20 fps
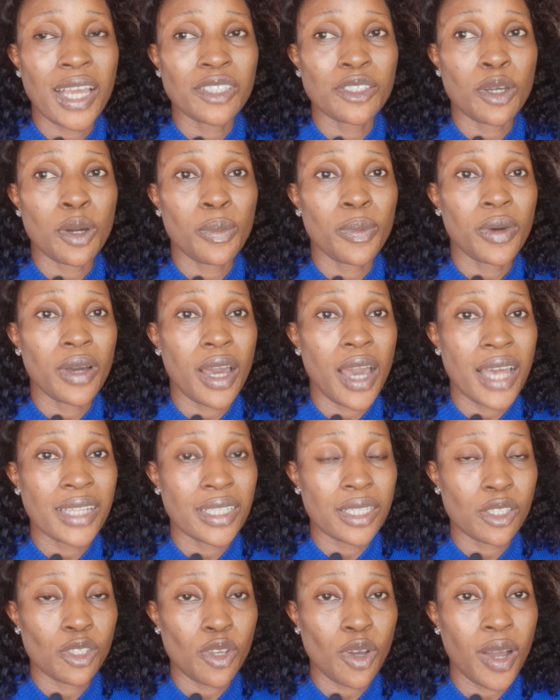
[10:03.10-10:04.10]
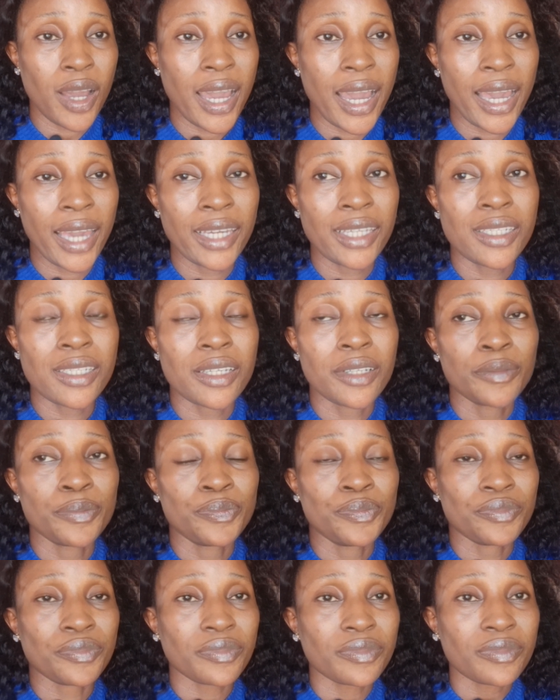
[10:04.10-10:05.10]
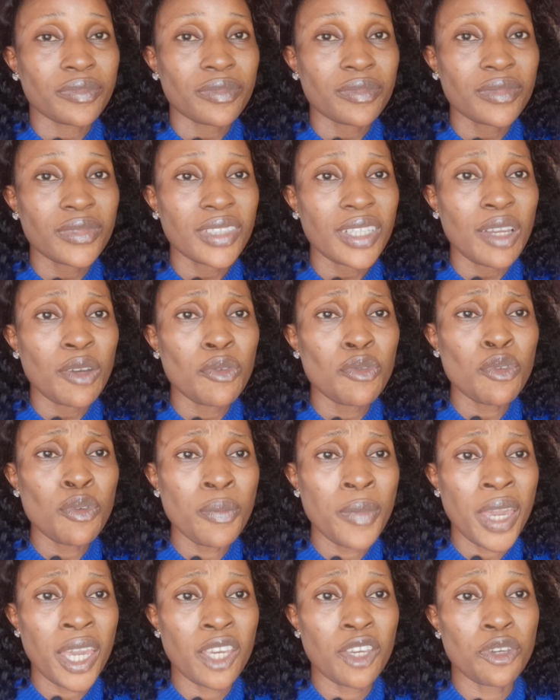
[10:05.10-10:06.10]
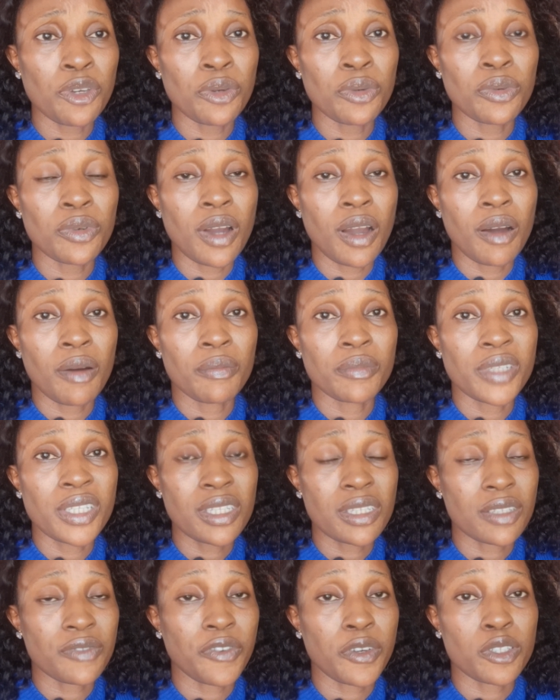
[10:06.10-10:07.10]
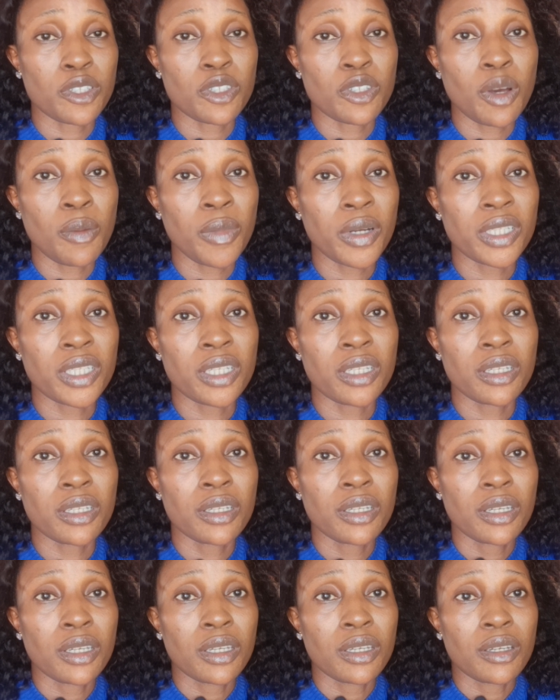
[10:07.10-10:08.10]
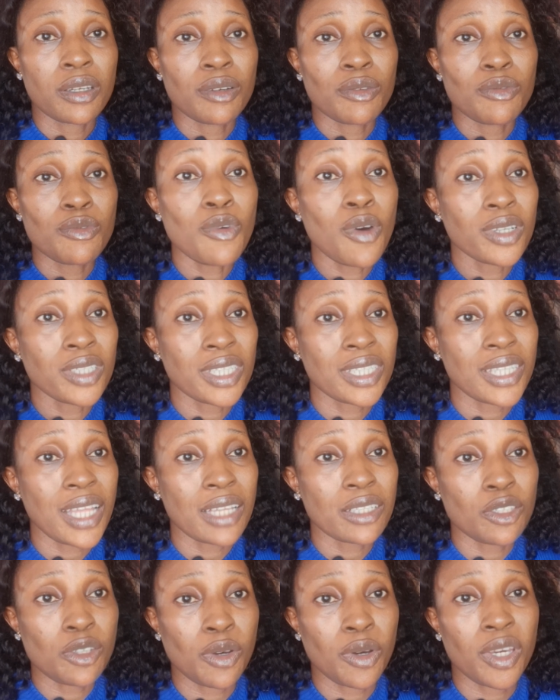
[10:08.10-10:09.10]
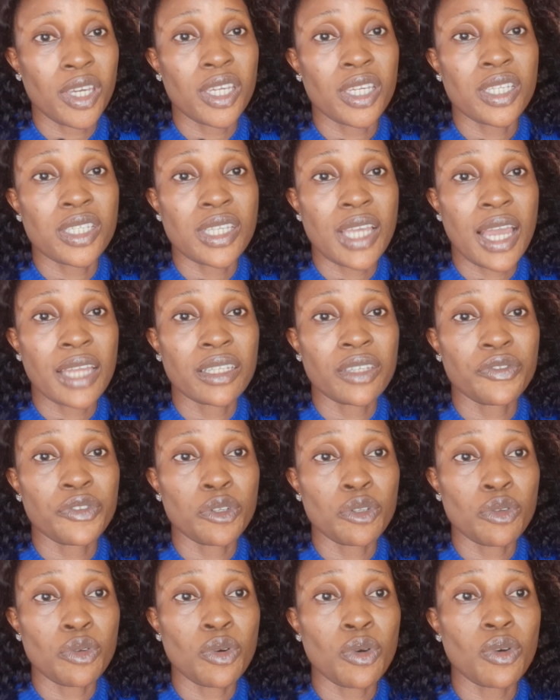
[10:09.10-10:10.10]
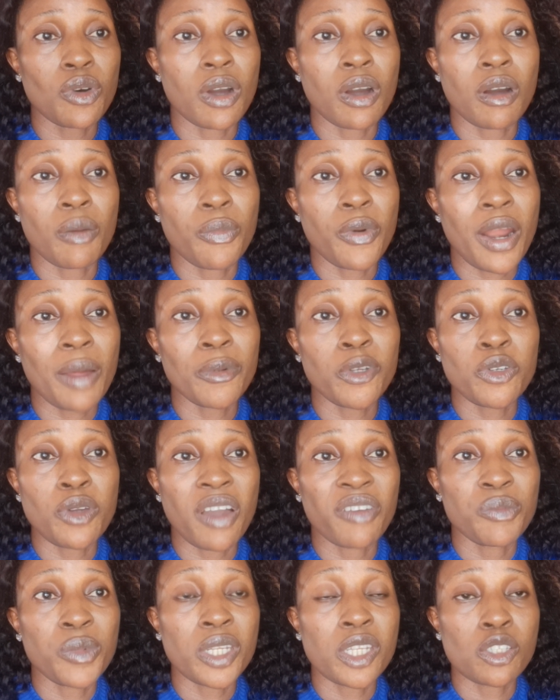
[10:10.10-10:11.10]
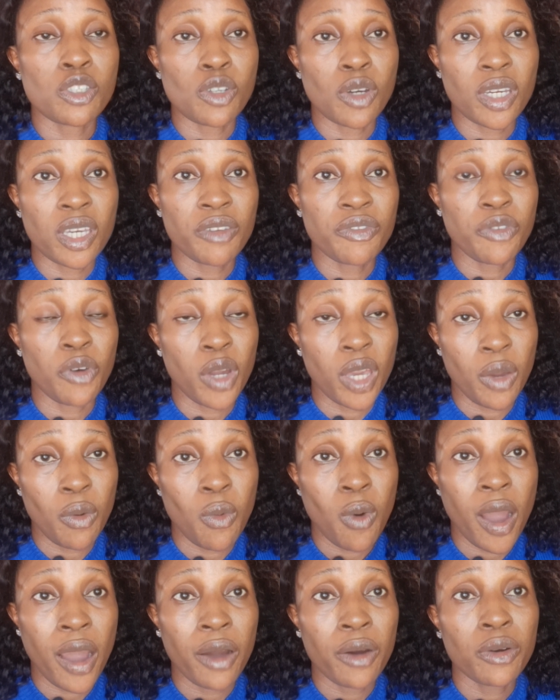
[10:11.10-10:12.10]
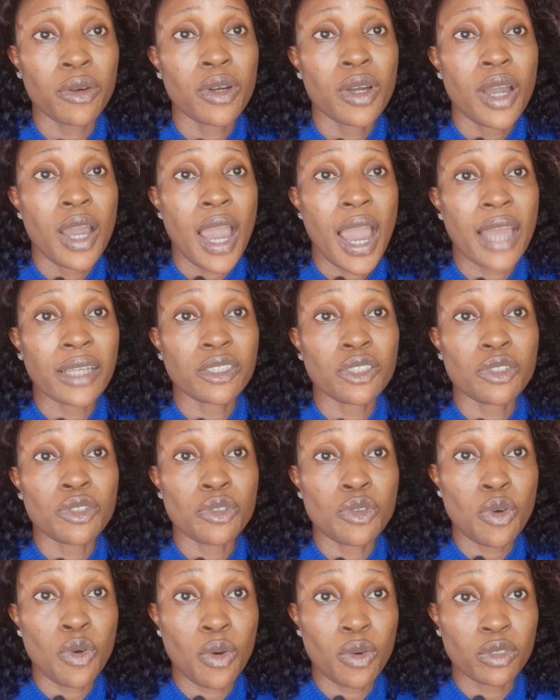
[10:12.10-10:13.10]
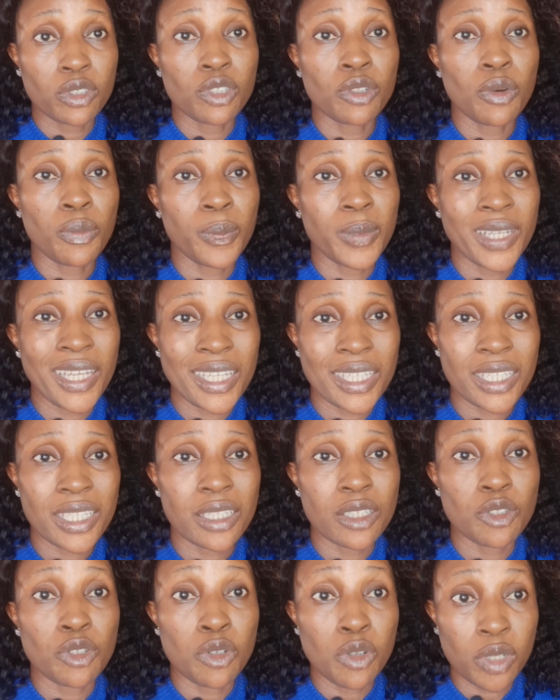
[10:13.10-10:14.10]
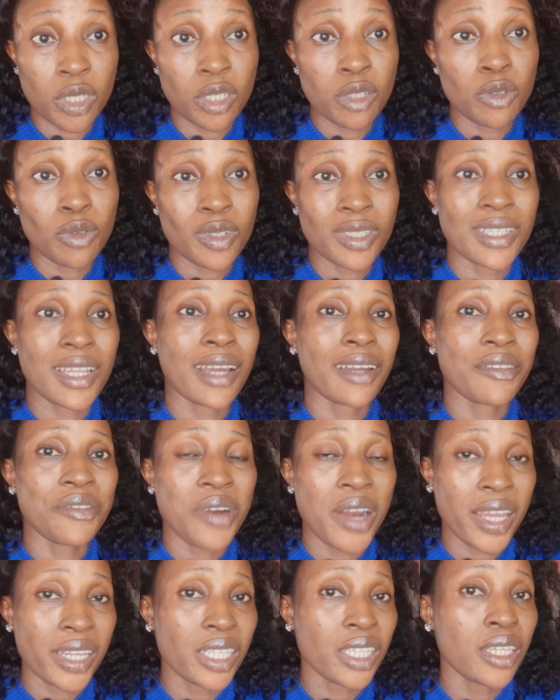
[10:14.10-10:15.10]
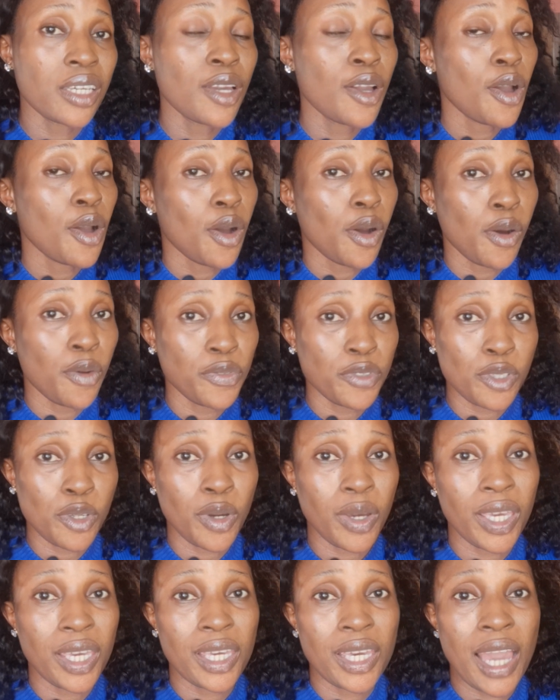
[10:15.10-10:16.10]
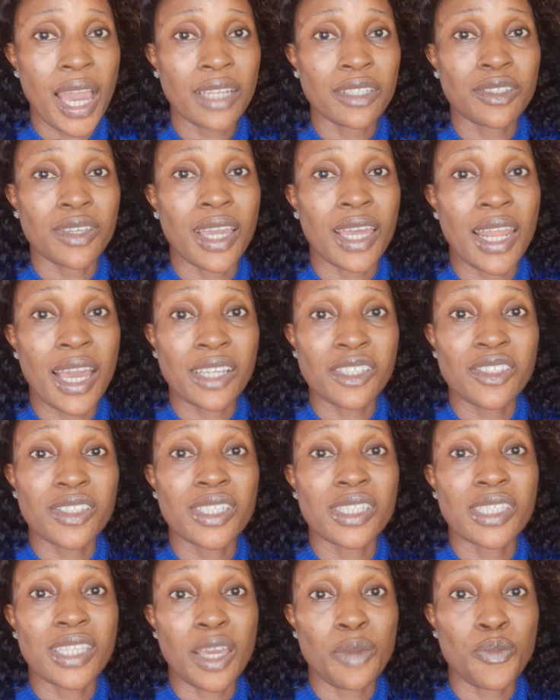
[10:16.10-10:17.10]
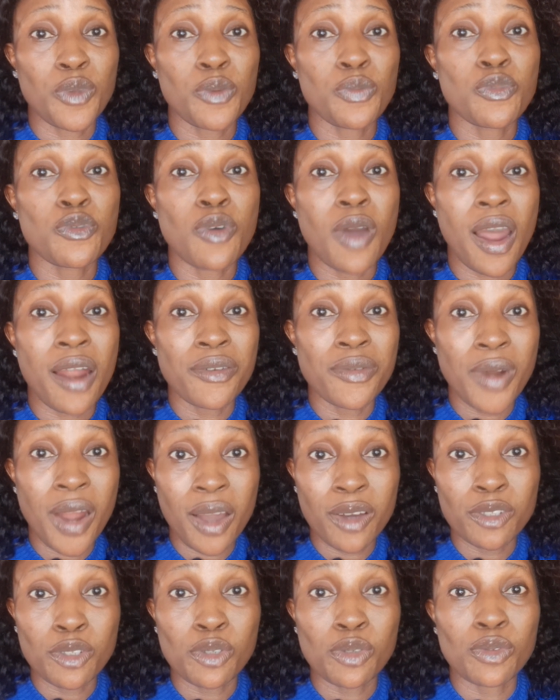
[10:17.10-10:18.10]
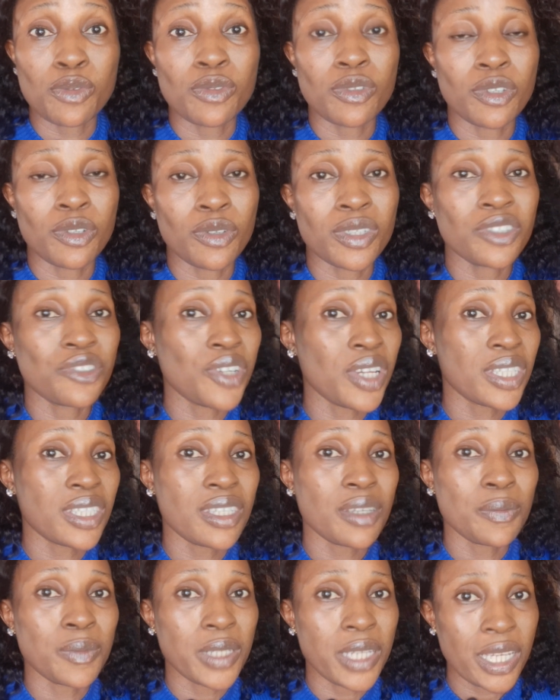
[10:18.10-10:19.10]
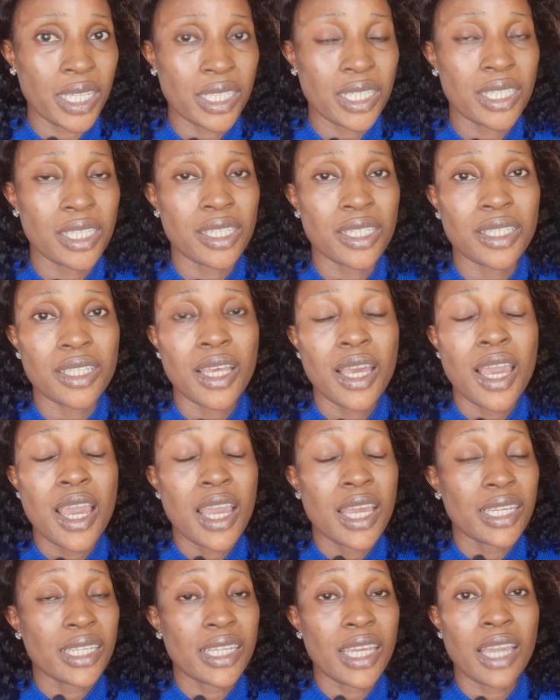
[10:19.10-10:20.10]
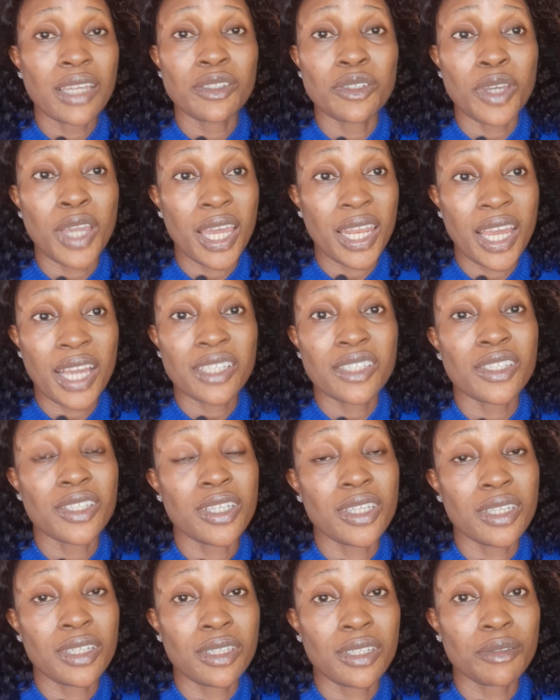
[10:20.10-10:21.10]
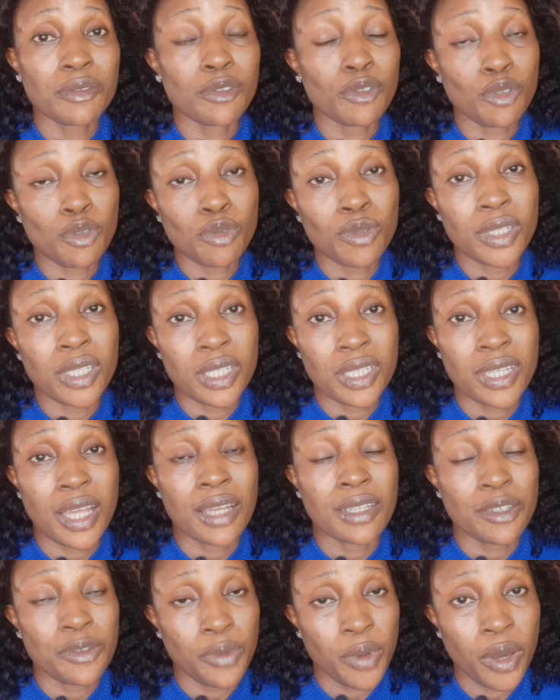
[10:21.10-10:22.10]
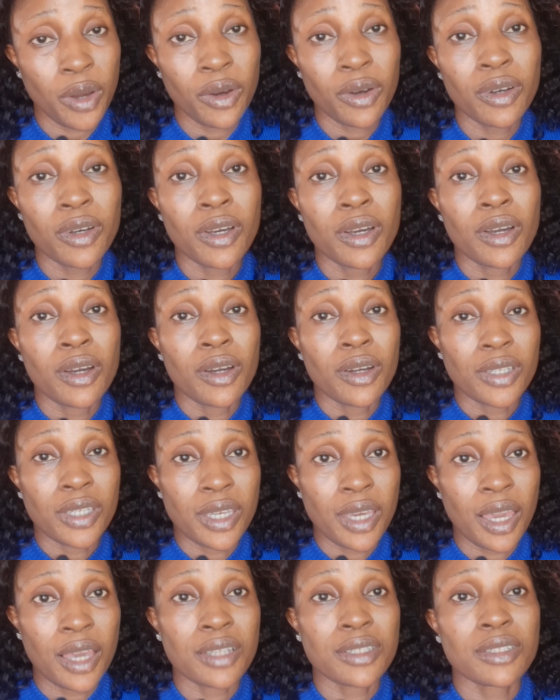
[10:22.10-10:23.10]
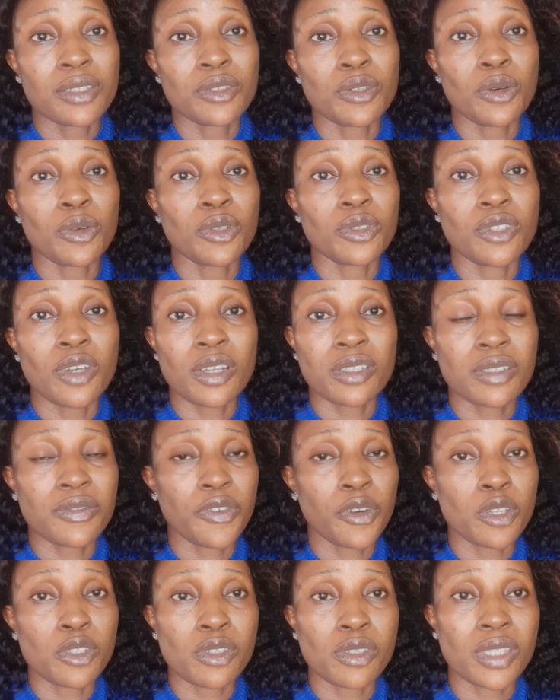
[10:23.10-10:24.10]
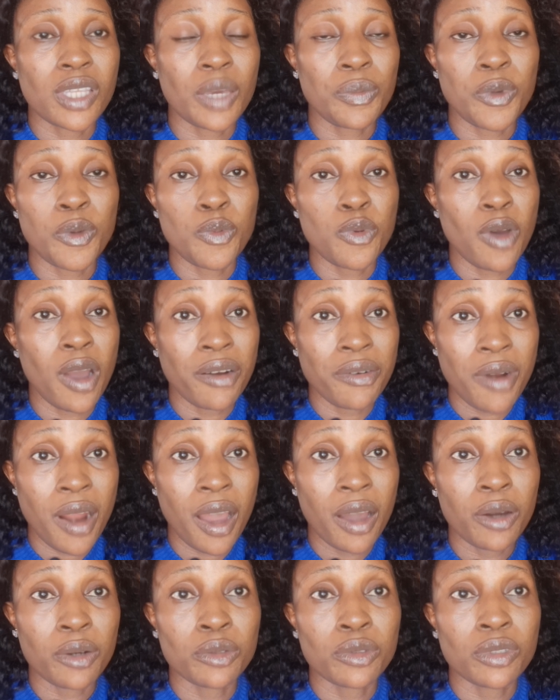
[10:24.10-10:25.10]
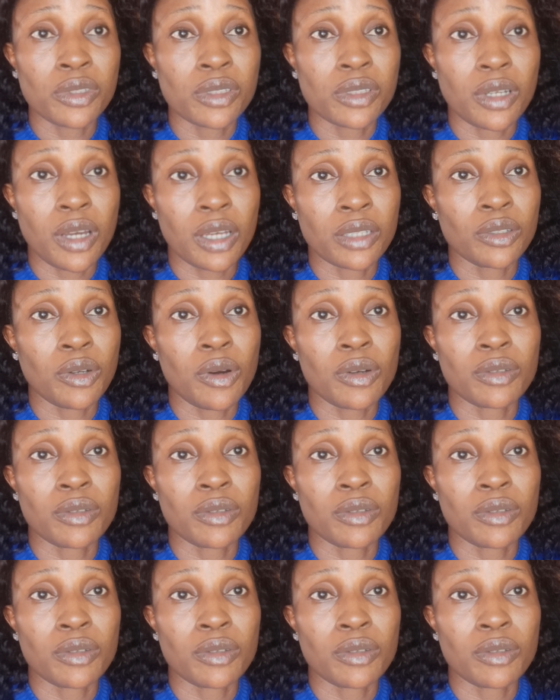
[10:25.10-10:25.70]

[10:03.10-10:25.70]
job as a tour guide will make you, this is for somebody who understands Turkish, and if you know, or probably you have been in Turkey for a while, and you know places, you know the nooks and cranny of Turkey, and you can actually take people around to, interesting places, then you can actually do this as well. Yes, so just for you to take people around, and